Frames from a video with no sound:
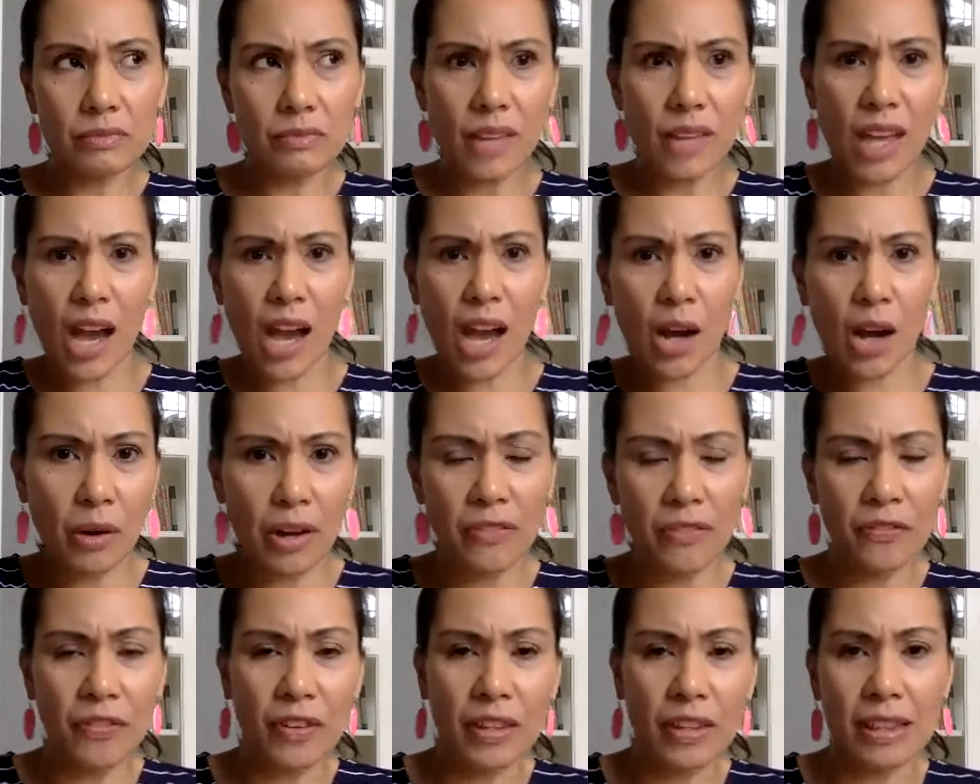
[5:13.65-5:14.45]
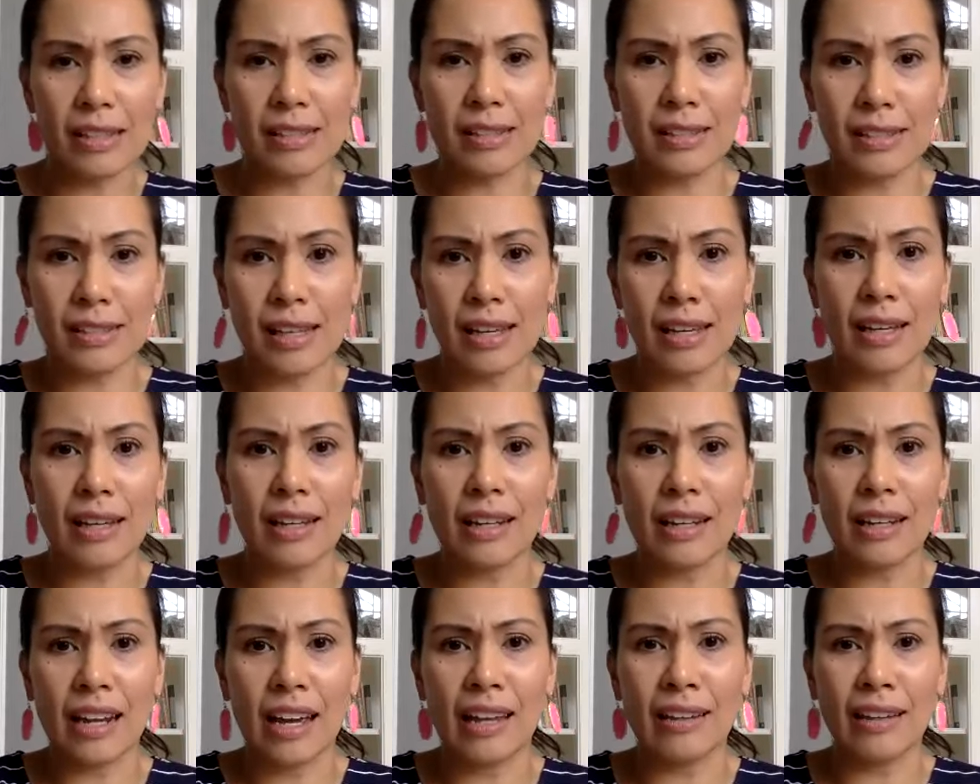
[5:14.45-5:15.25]
How do I fit this
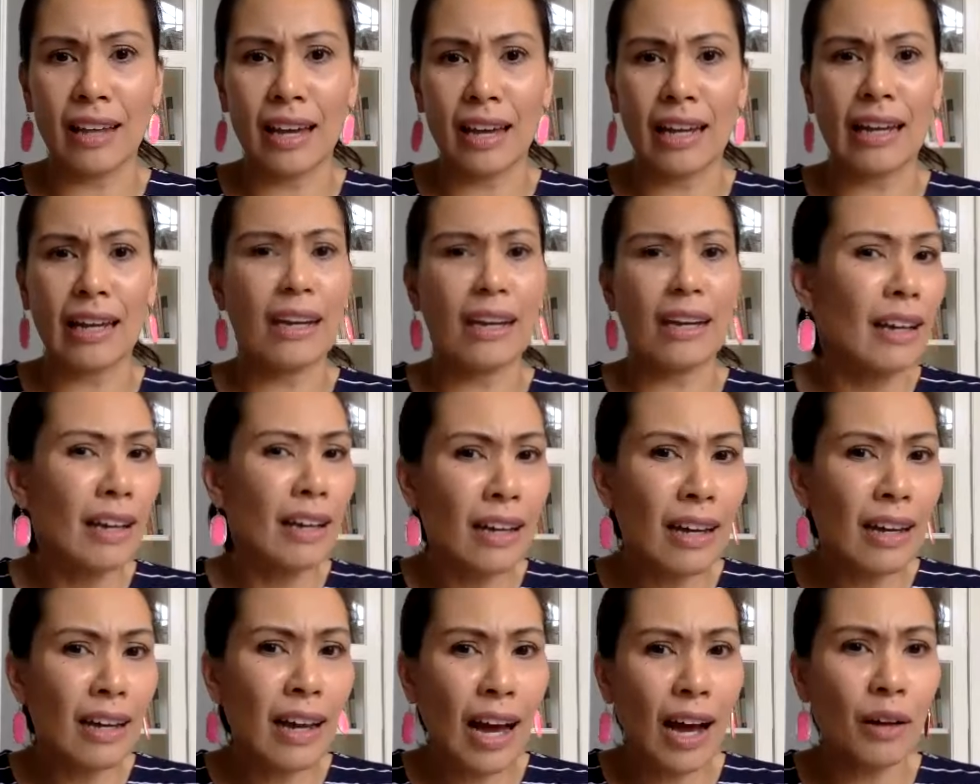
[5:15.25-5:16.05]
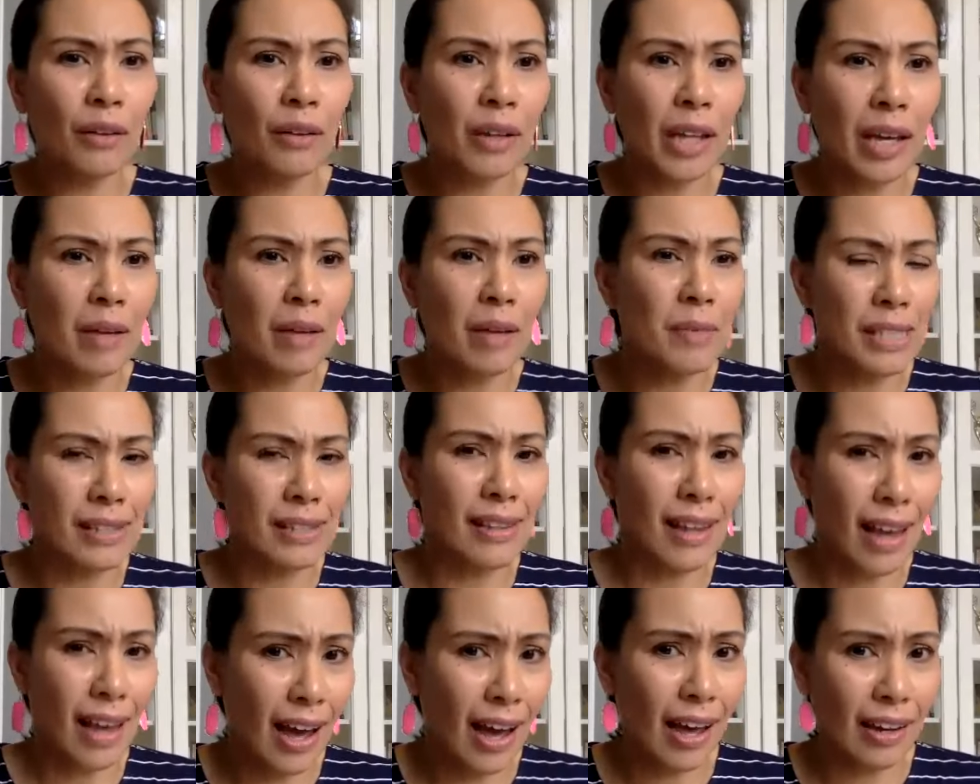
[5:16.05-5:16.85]
in? And like, how lame is
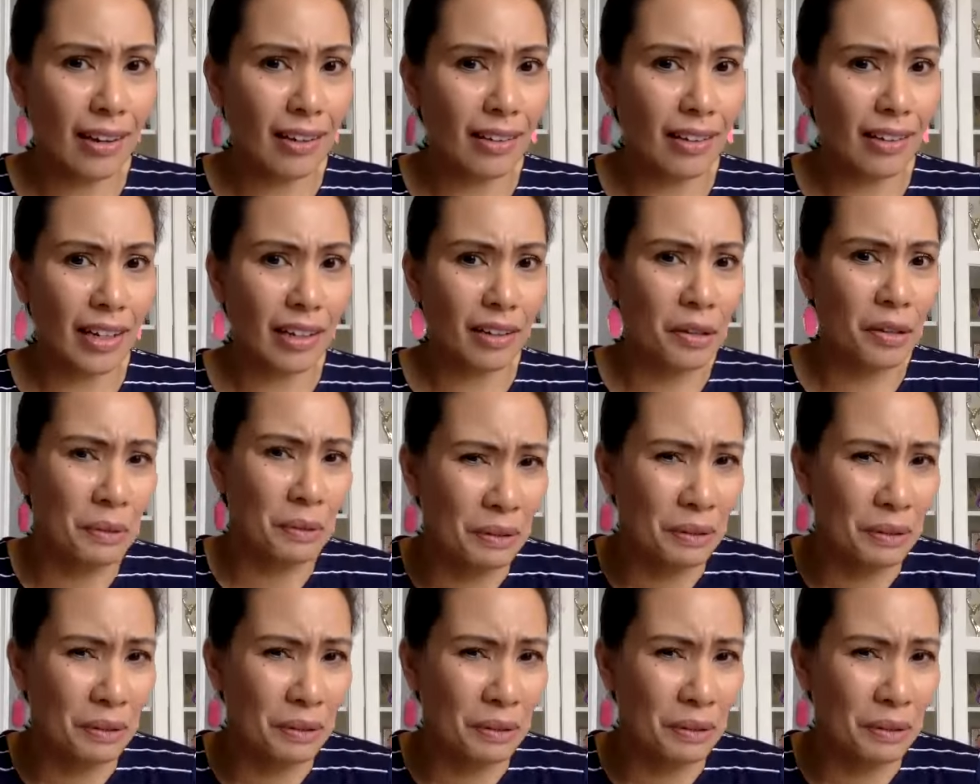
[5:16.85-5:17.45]
that? Like,